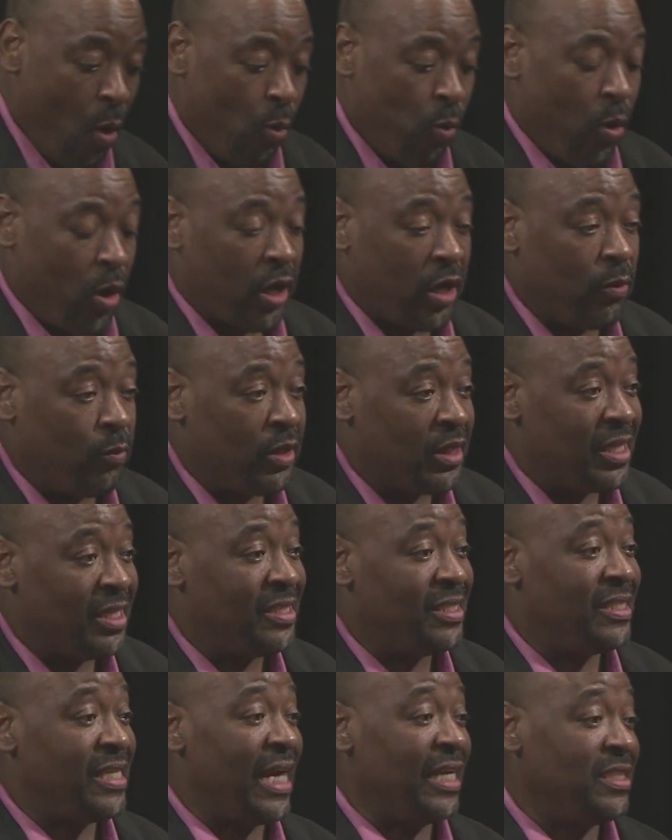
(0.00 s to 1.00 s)
working with the
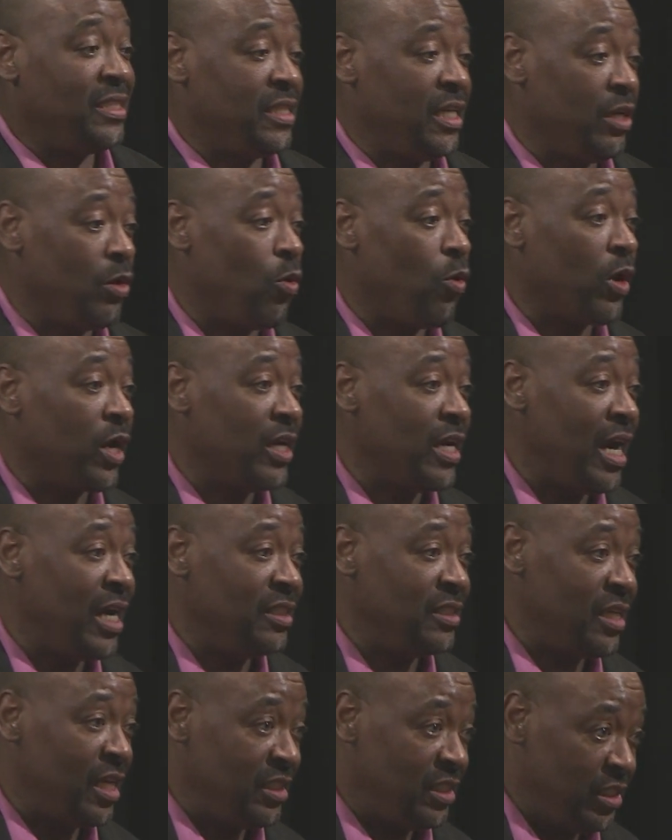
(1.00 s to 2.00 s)
Sexting
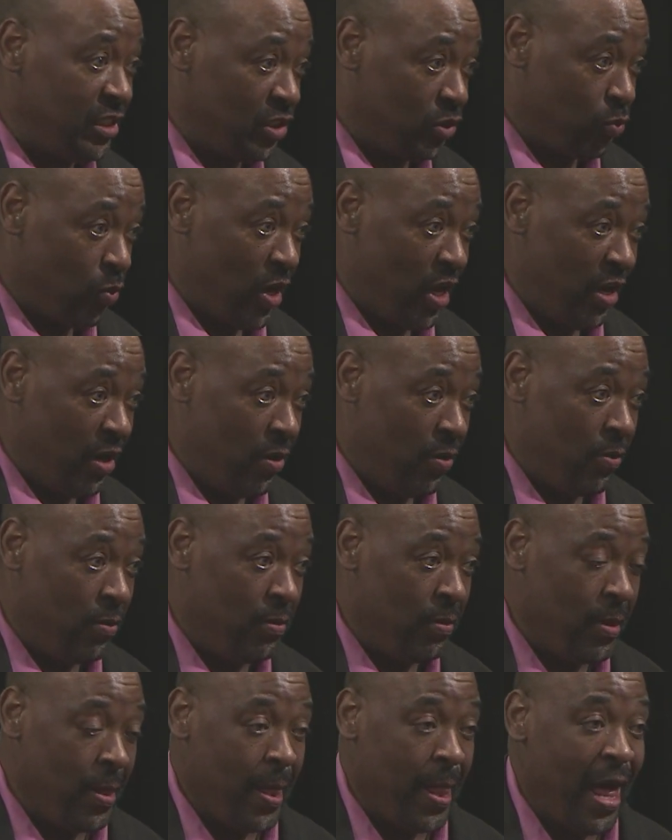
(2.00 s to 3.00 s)
organization as well.
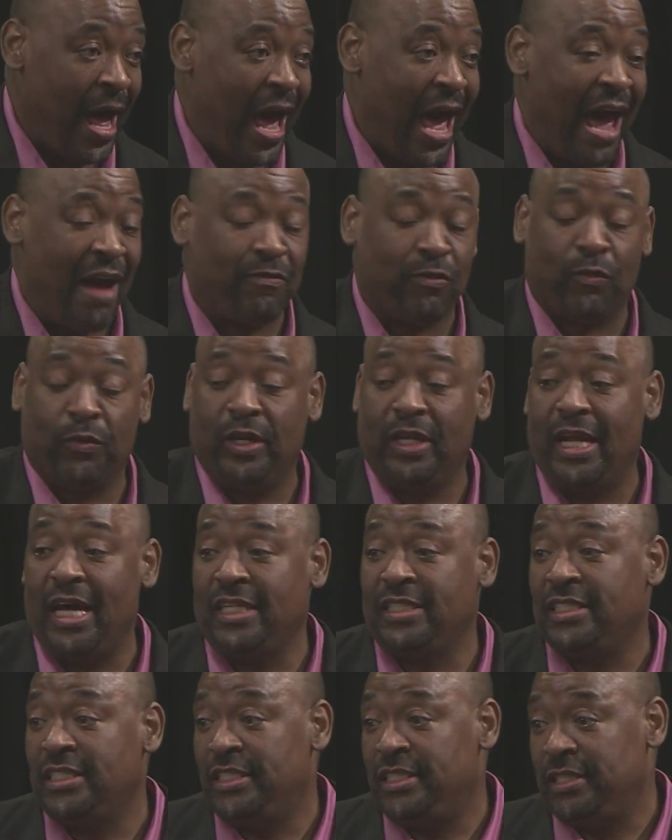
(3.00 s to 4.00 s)
I have a
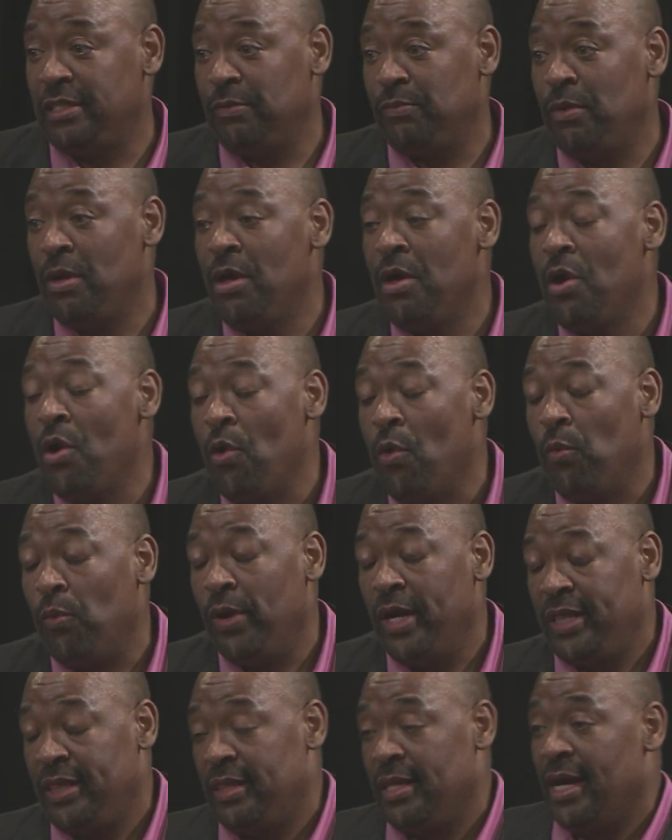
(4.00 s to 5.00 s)
relationship
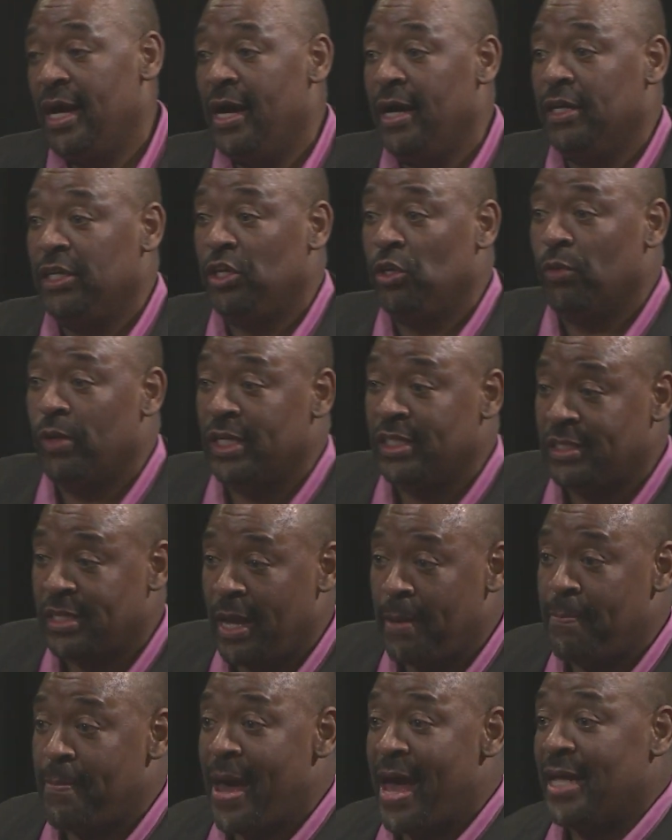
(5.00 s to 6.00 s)
with
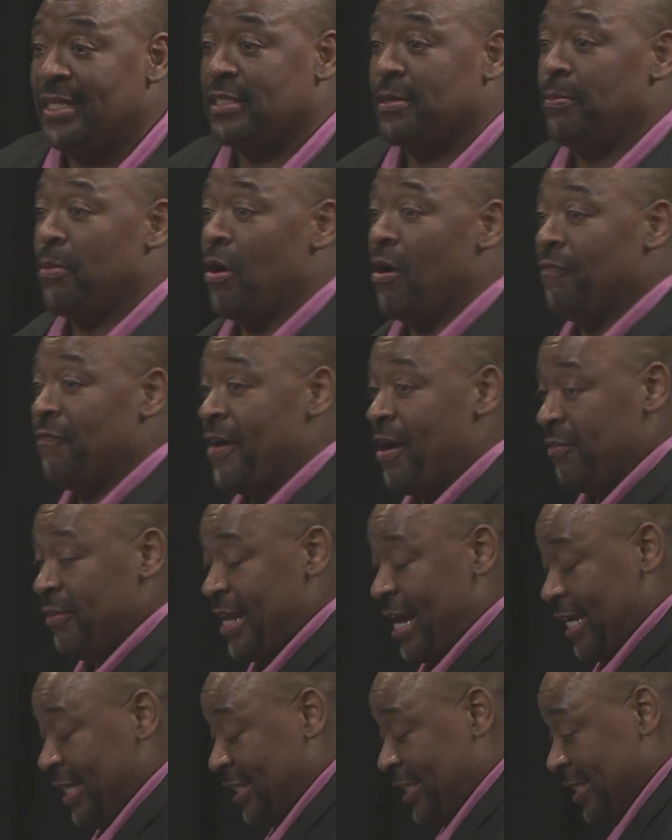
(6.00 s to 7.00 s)
USA Basketball
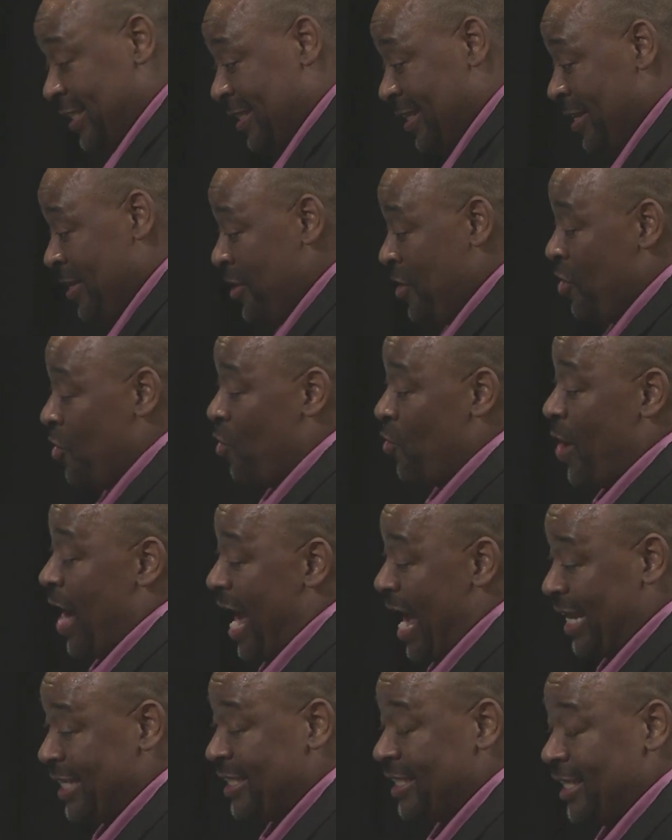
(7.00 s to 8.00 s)
Foundation, who
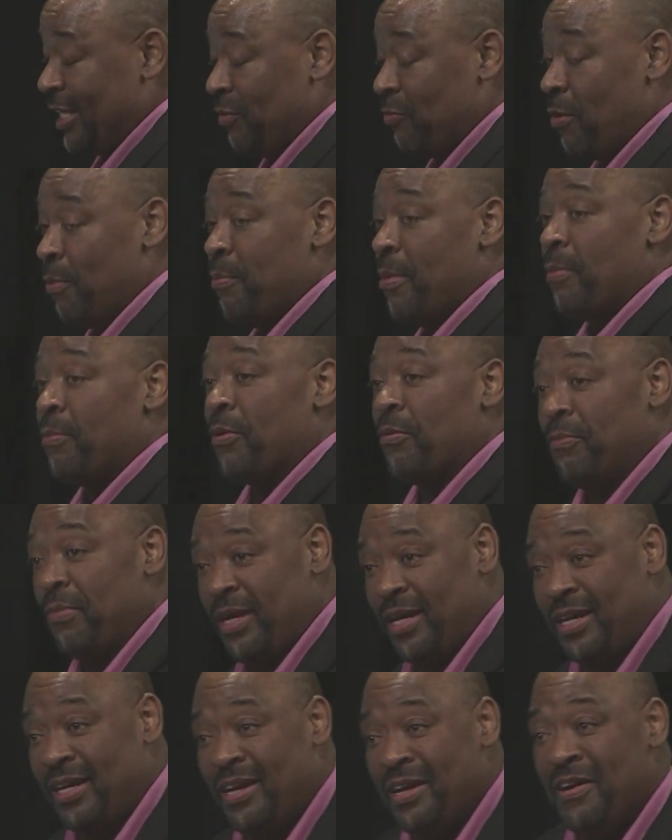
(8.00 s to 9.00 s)
actually remembered
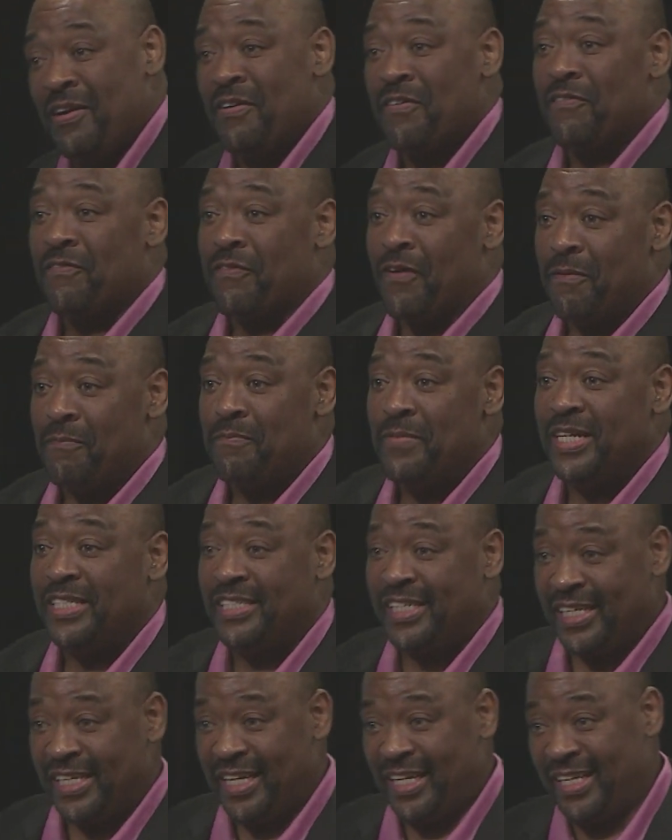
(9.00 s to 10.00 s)
me from
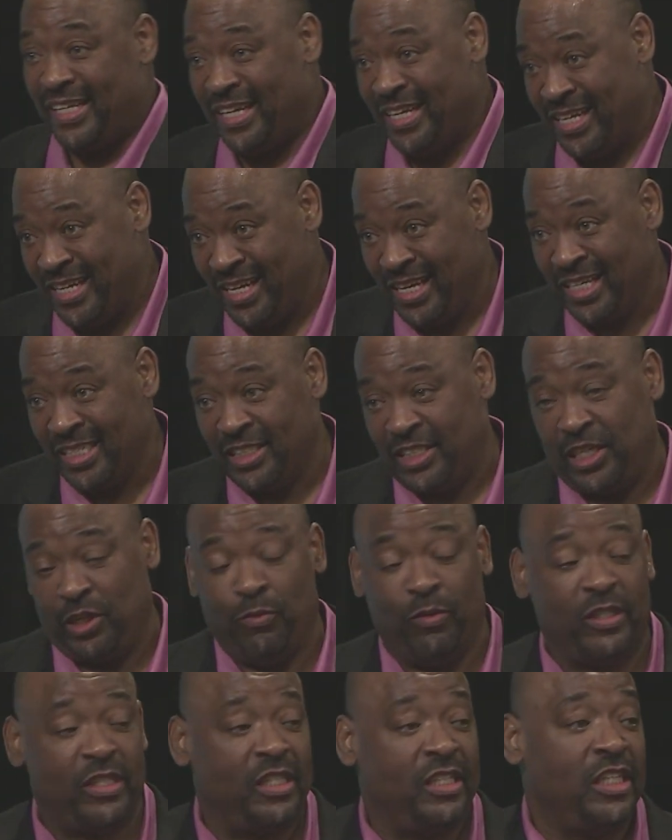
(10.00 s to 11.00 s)
Michigan. She
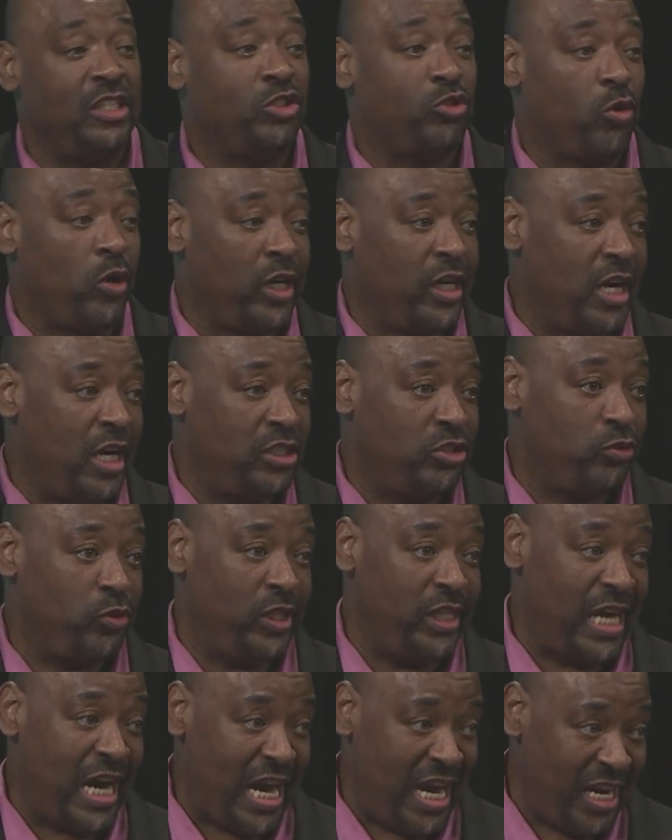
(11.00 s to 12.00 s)
went to Detroit Country
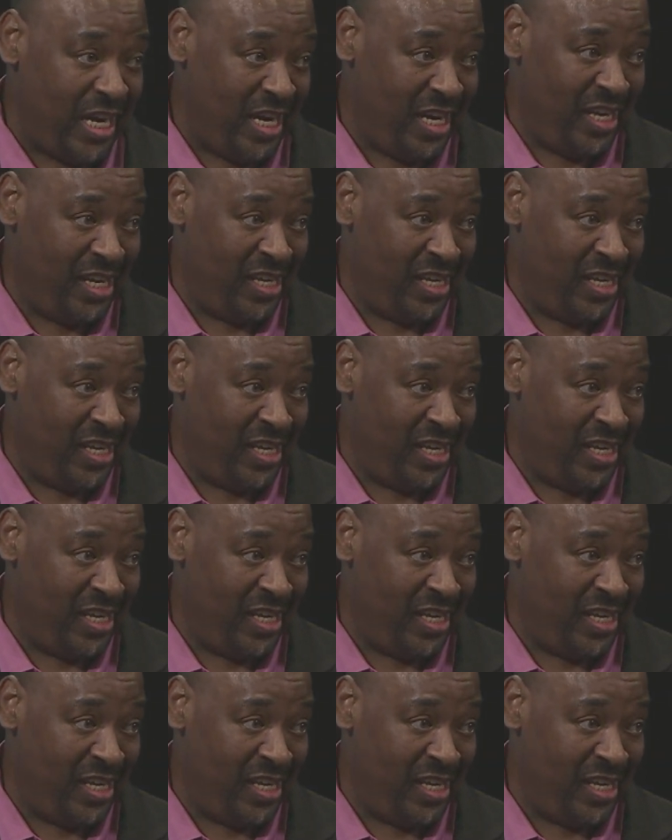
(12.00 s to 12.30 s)
Day.